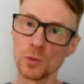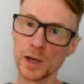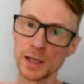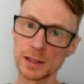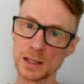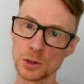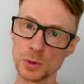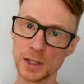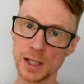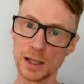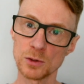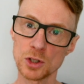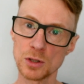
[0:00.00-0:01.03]
wear these
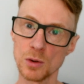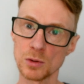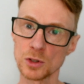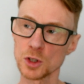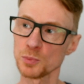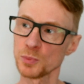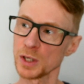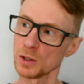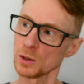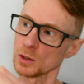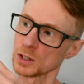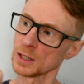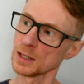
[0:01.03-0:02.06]
without socks,
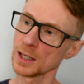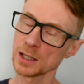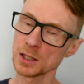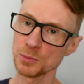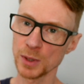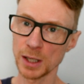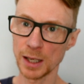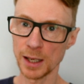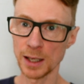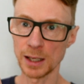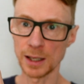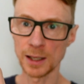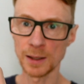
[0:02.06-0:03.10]
because this bit
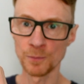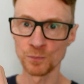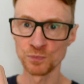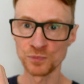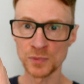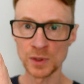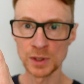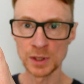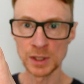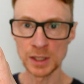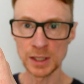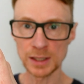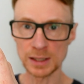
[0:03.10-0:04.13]
here
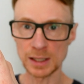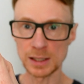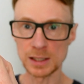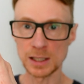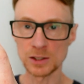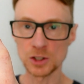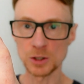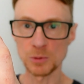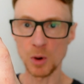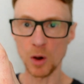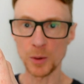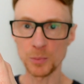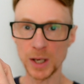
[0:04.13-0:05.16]
digs into
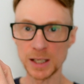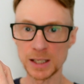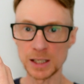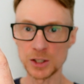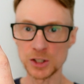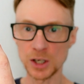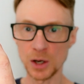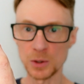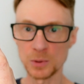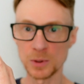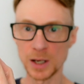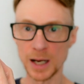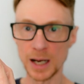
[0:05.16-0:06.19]
my pinky
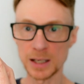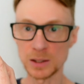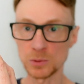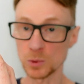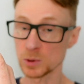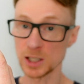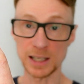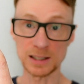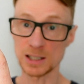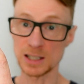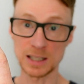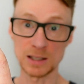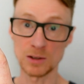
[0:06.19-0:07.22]
toe and it will take the
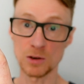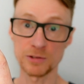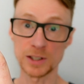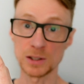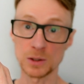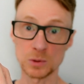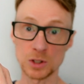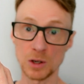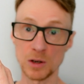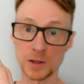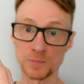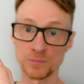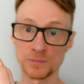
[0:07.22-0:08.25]
skin off in no
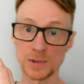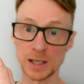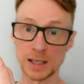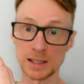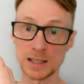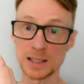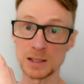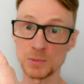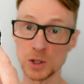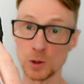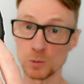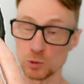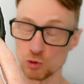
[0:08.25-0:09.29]
time. And then it
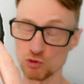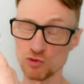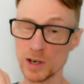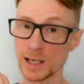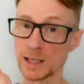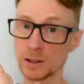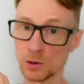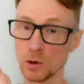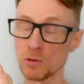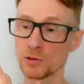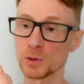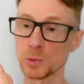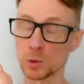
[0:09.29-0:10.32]
becomes really
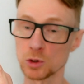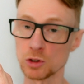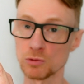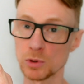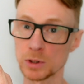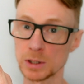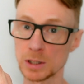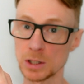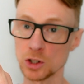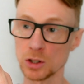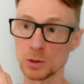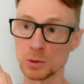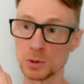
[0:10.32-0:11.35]
uncomfortable to run in these
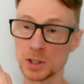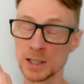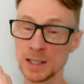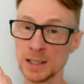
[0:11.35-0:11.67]
shoes.